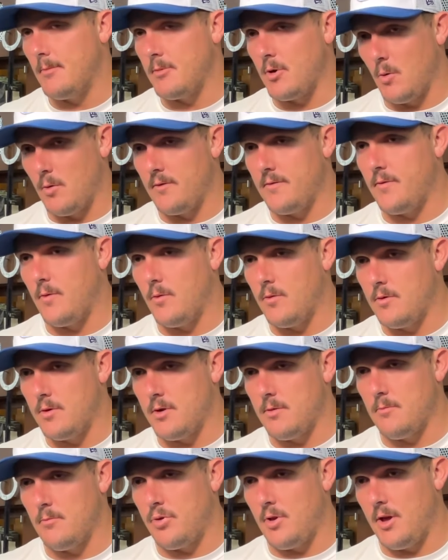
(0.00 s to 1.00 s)
going forward
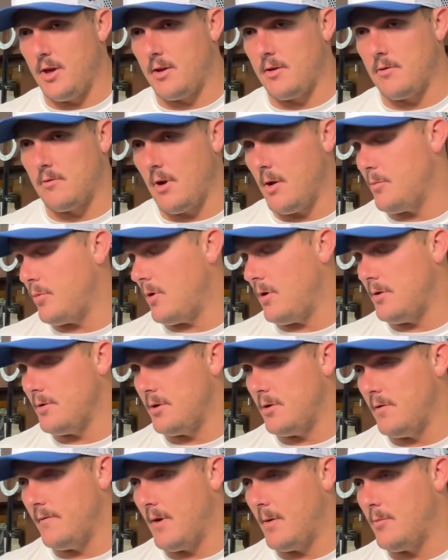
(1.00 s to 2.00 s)
and playing great ball
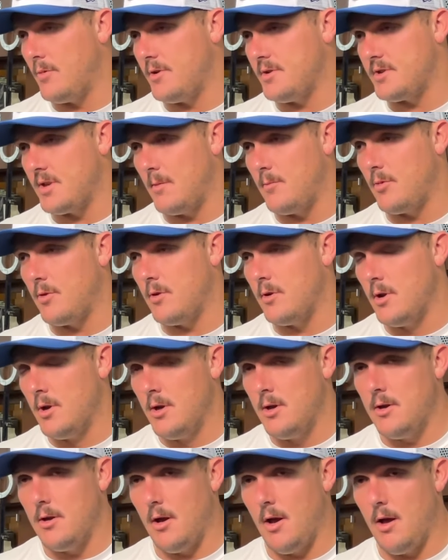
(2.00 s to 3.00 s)
into November, December,
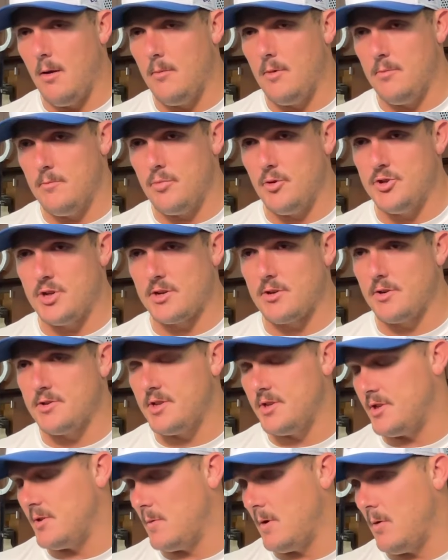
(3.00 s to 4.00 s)
and project our
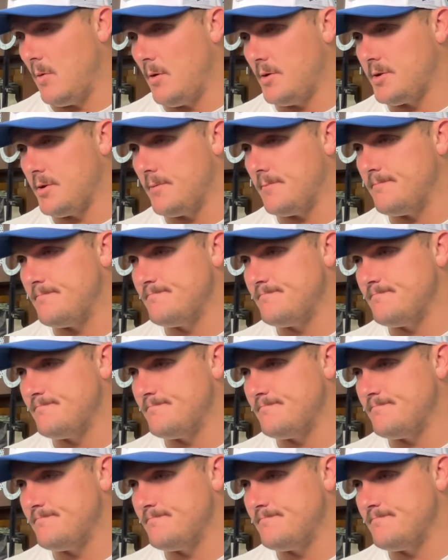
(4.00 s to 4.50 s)
season the way we want to.